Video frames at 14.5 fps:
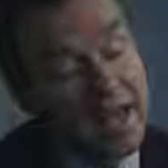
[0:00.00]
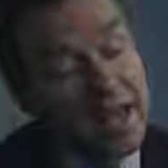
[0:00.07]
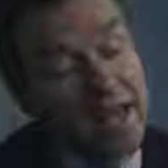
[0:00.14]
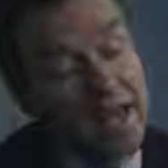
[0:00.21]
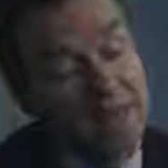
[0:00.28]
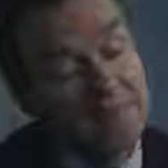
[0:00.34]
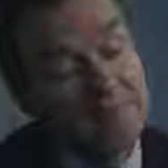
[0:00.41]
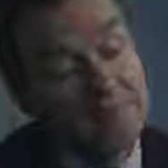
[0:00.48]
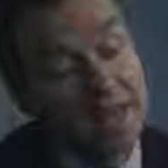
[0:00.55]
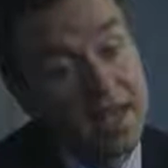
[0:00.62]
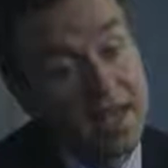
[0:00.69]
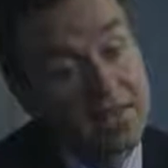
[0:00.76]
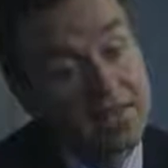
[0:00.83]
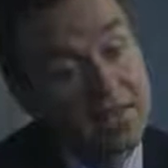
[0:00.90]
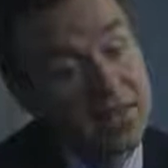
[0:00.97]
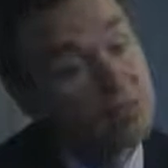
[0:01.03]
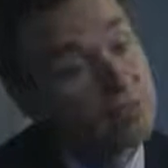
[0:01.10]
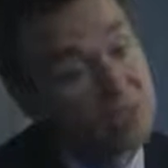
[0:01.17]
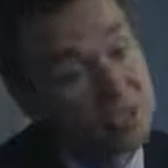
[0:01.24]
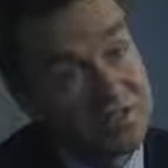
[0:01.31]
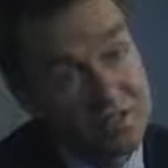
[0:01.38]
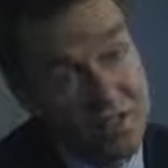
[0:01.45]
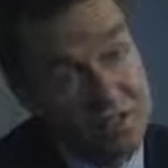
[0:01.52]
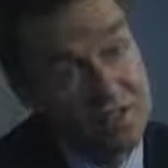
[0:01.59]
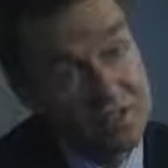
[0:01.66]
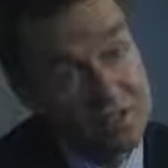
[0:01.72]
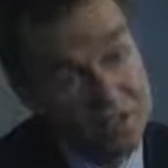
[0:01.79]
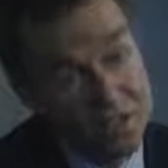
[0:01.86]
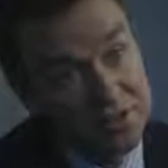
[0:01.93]
is very much in
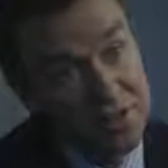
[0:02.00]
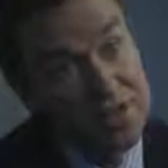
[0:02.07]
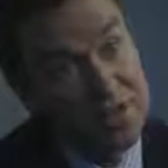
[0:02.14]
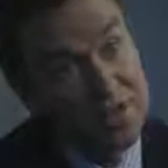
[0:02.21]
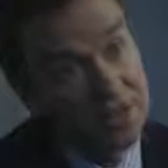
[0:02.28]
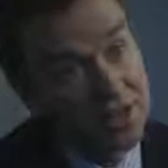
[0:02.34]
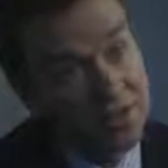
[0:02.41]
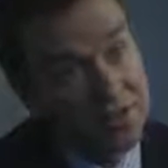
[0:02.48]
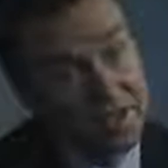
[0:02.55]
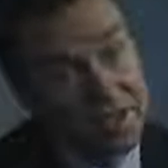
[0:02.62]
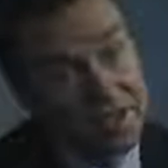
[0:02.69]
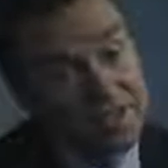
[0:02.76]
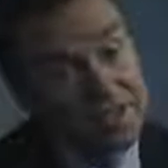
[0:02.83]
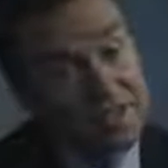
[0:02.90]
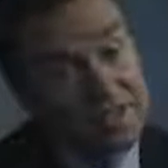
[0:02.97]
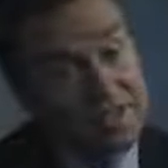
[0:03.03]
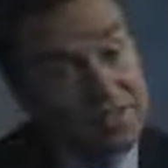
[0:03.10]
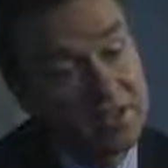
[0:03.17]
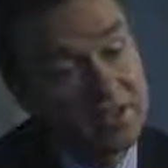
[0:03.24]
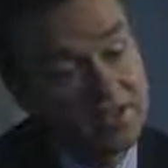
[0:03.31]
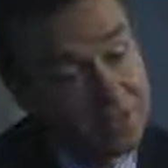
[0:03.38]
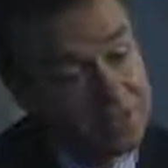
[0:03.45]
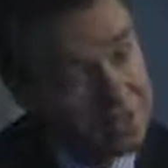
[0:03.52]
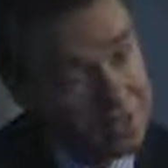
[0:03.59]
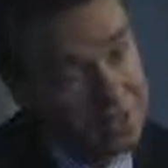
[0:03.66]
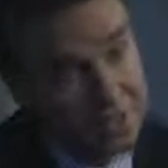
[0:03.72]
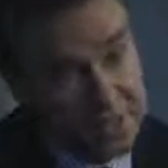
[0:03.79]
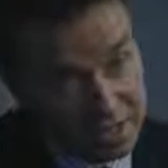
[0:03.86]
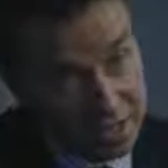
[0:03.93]
favour of screening rather than the significant
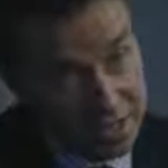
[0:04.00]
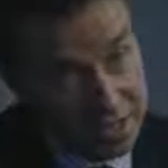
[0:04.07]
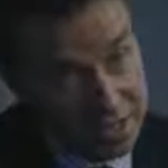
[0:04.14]
resources that go